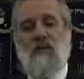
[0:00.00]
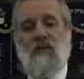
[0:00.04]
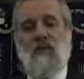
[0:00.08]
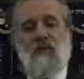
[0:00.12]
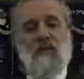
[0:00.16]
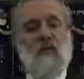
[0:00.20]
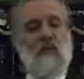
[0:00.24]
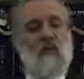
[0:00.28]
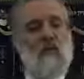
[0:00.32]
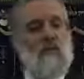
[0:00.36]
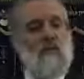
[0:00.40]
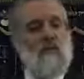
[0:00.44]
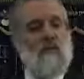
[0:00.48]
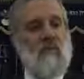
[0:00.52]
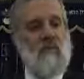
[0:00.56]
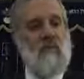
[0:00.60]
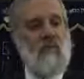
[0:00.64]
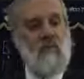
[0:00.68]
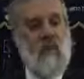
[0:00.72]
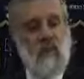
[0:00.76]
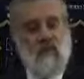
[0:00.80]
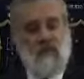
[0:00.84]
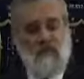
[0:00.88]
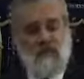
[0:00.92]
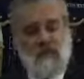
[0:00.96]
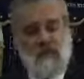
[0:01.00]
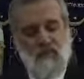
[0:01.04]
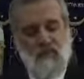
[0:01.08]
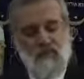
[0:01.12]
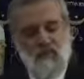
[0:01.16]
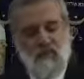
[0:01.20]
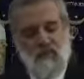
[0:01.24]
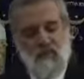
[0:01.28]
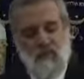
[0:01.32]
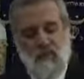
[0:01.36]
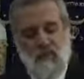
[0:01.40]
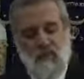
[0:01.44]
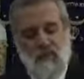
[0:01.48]
also is very helpful.
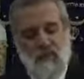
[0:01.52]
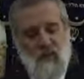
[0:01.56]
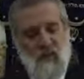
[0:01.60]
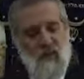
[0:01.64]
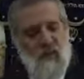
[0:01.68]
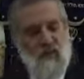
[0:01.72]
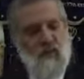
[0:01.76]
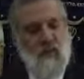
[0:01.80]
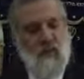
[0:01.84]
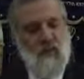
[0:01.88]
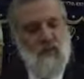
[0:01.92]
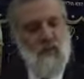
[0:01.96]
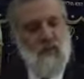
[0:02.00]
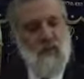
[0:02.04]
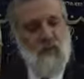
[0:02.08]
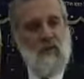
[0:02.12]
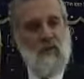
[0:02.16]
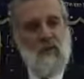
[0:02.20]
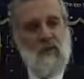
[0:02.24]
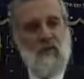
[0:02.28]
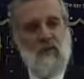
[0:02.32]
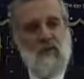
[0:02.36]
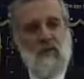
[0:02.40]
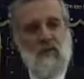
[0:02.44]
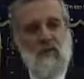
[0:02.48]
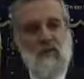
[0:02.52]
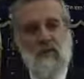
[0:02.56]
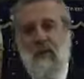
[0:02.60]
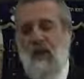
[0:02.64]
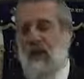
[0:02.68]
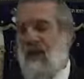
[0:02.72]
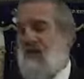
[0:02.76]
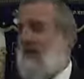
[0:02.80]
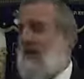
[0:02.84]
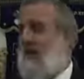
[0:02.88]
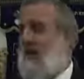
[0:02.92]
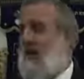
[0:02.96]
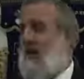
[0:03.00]

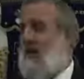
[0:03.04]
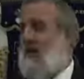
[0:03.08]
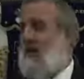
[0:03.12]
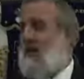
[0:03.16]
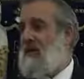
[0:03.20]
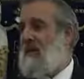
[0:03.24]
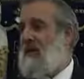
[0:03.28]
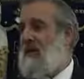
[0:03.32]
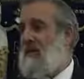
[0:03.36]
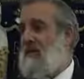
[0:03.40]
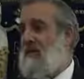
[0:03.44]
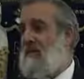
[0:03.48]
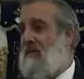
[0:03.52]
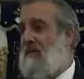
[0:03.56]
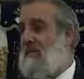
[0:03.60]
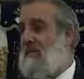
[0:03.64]
Not everybody